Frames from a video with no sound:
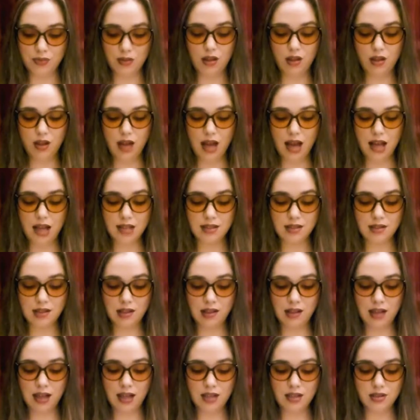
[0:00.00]
As the
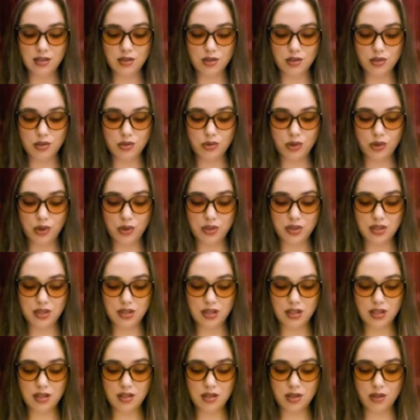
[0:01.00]
last stroke
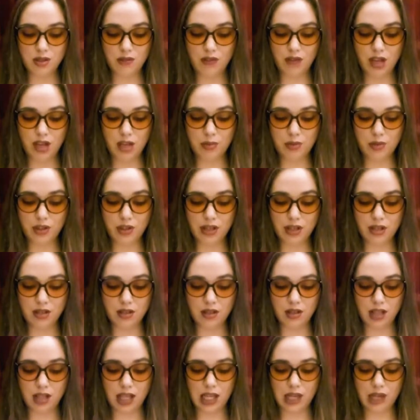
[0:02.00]
ceased to vibrate,
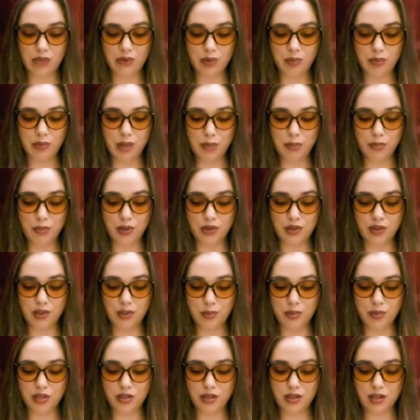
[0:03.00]
he remembered the
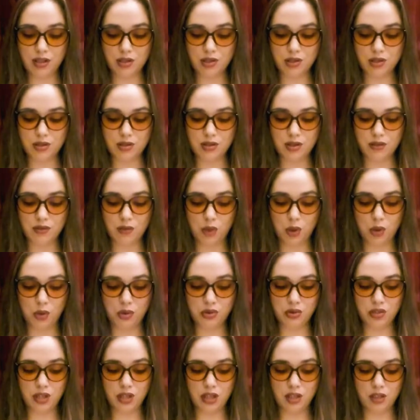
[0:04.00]
predictions of old
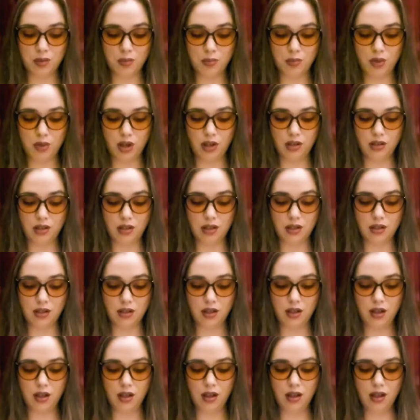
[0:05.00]
Jacob Marley,
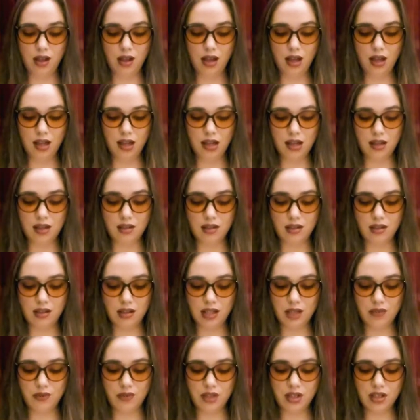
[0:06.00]
and,
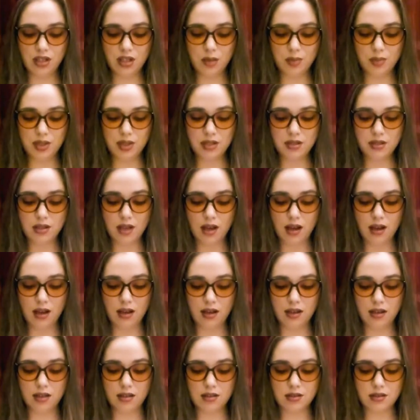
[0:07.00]
lifting up his
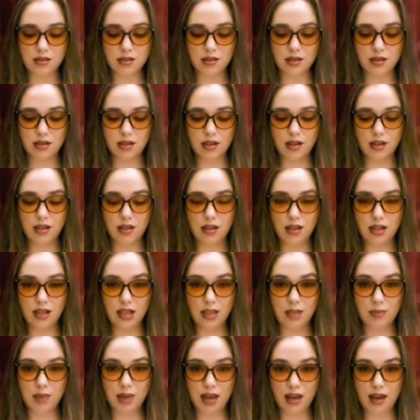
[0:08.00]
eyes,
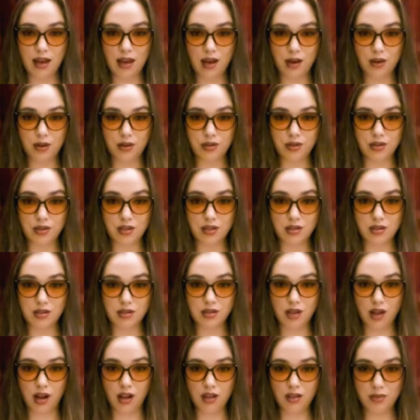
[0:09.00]
he beheld a
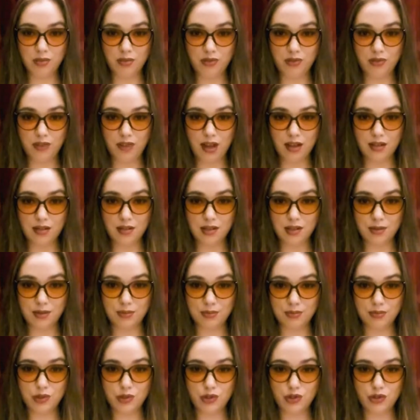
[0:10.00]
solemn
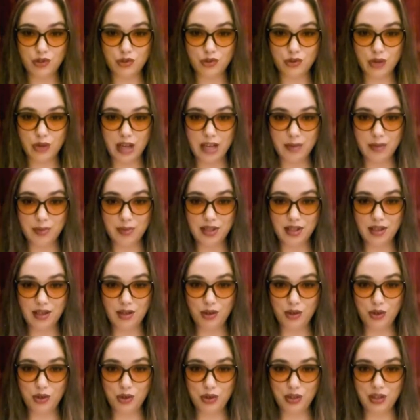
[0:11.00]
phantom, draped and
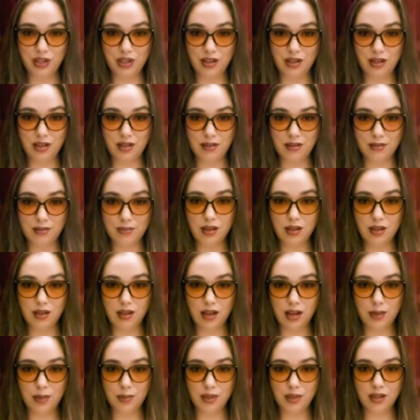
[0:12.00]
hooded,
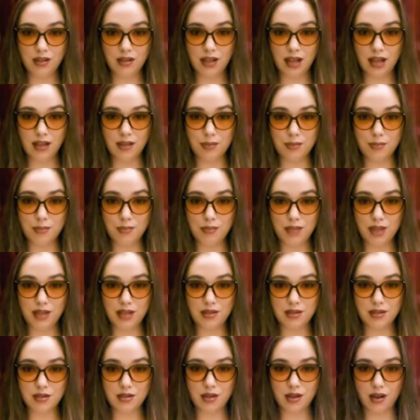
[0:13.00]
coming like
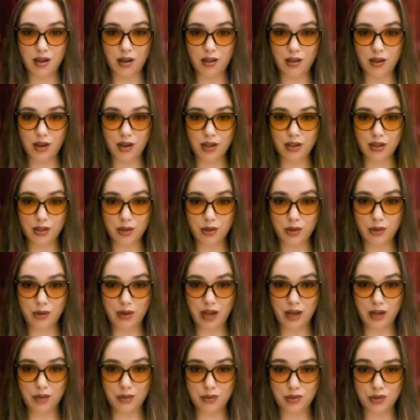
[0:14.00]
mist along the
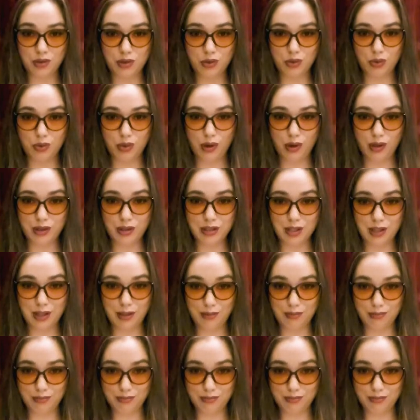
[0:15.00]
ground towards him.